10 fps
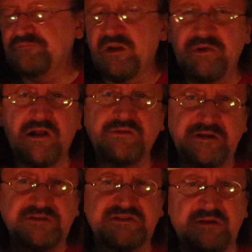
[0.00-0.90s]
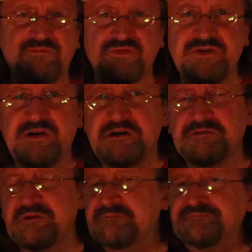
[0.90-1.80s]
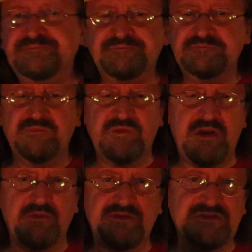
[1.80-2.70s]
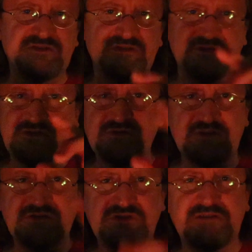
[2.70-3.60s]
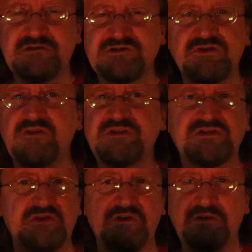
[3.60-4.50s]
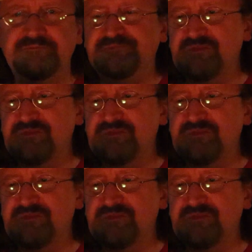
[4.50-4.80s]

I mean, I'll eat some for you guys, but yeah, as soon as I shut this off, it's gone.